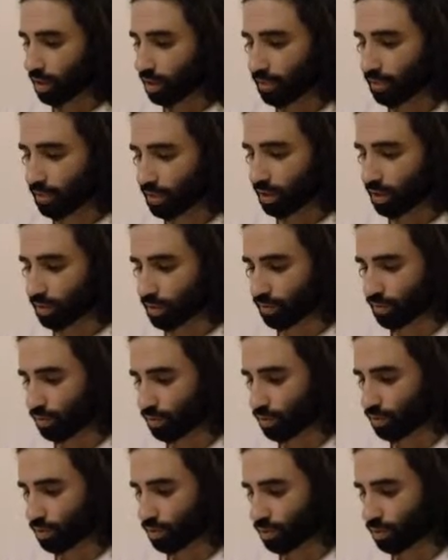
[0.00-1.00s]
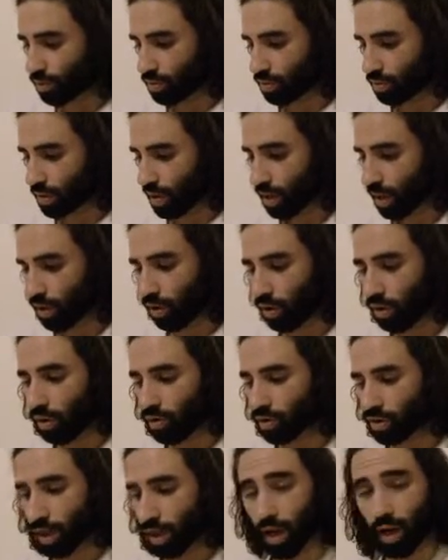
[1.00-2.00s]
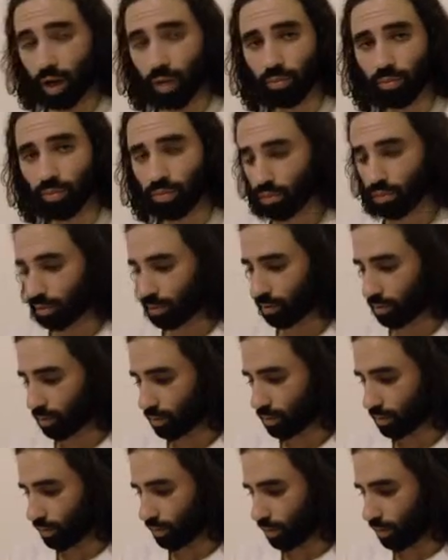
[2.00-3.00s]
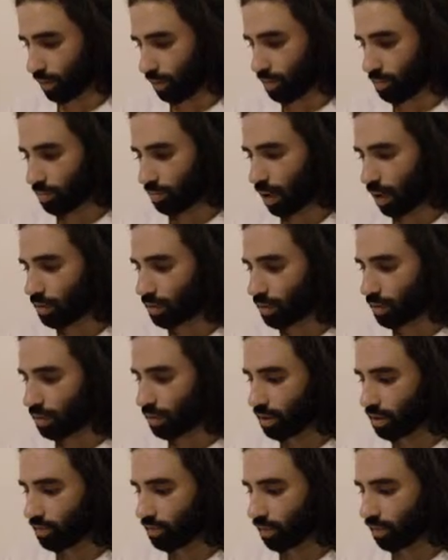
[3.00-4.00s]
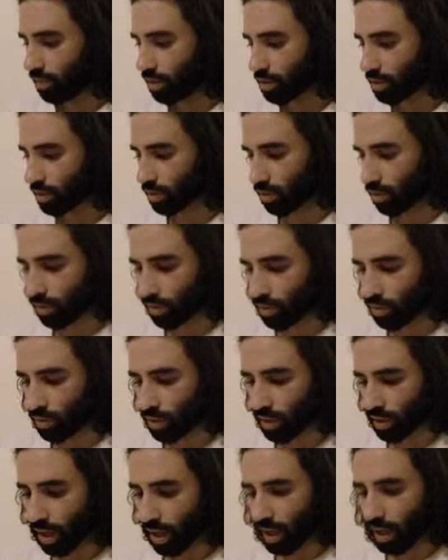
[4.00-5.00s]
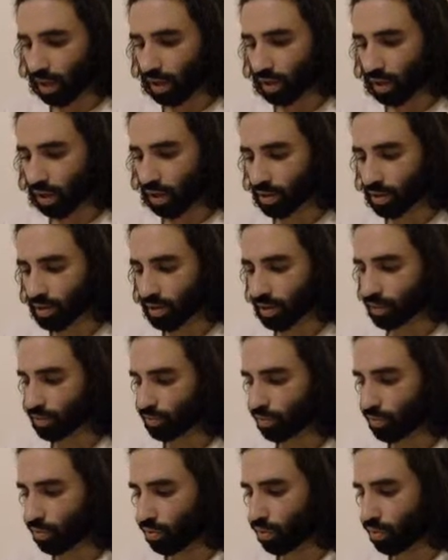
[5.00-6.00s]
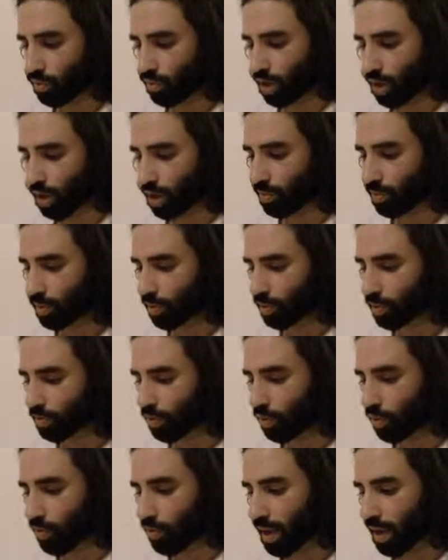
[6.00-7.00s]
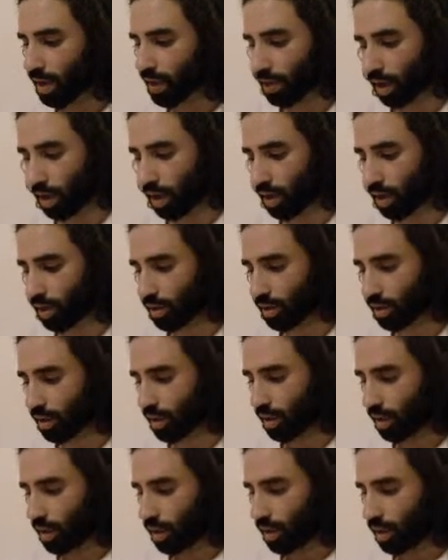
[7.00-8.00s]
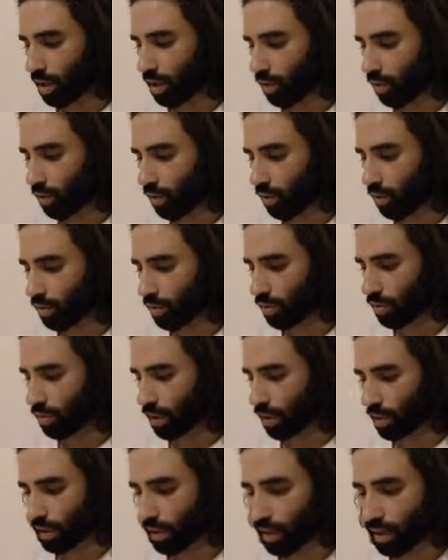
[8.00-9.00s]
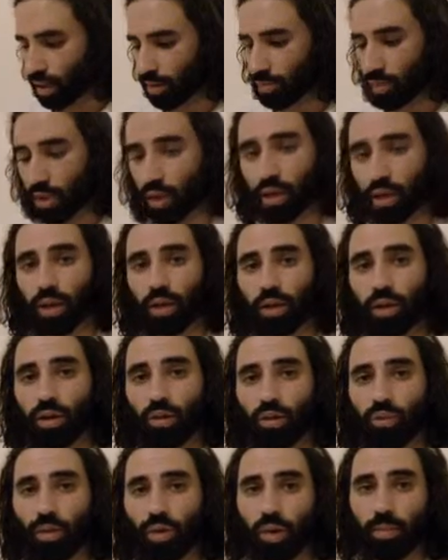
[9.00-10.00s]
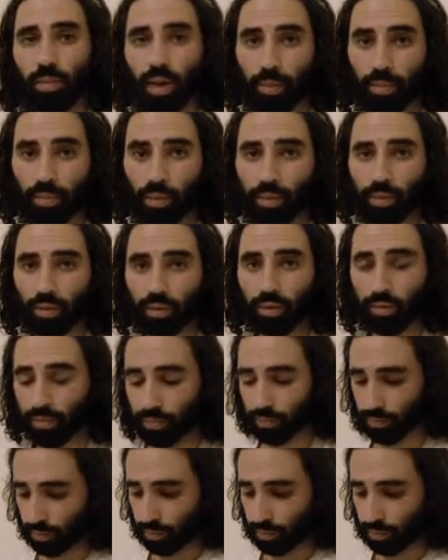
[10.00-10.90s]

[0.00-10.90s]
giving its fruits at all times, by the leave of its Lord. And Allah sets forth parables for mankind in order that they may remember.